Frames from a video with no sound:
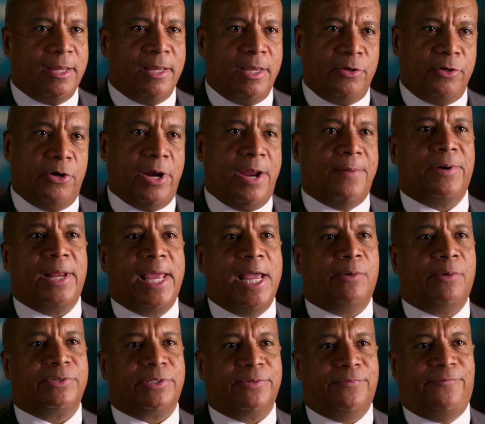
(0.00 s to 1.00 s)
able to
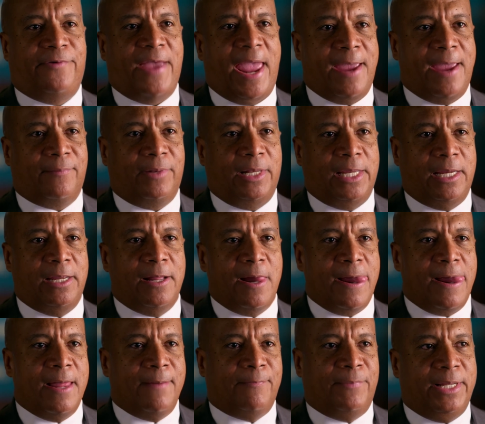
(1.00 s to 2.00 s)
help some family,
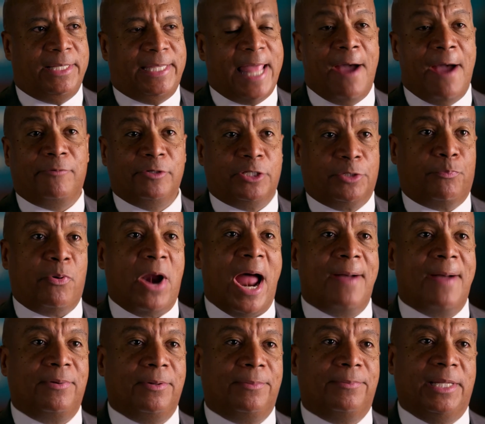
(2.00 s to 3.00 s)
but that was
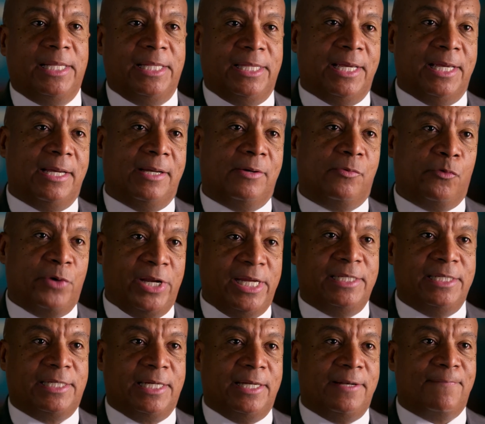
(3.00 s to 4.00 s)
probably the
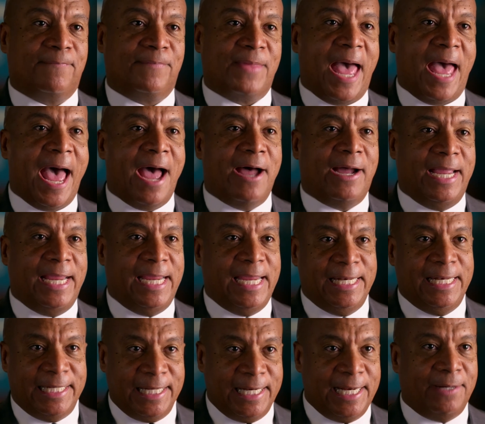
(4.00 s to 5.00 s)
reason how I
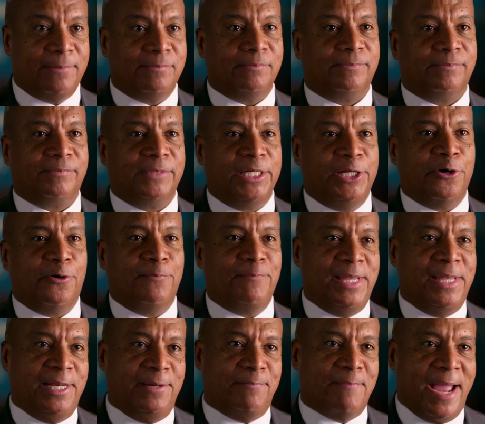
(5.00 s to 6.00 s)
ended up
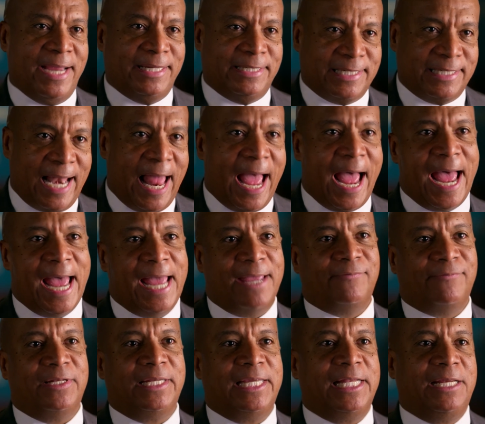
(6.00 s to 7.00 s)
meeting Mike
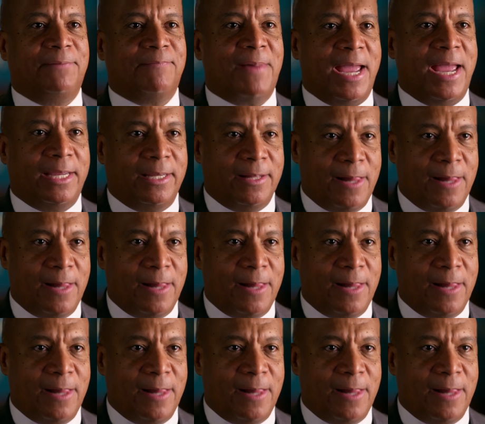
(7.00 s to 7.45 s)
Slive and getting my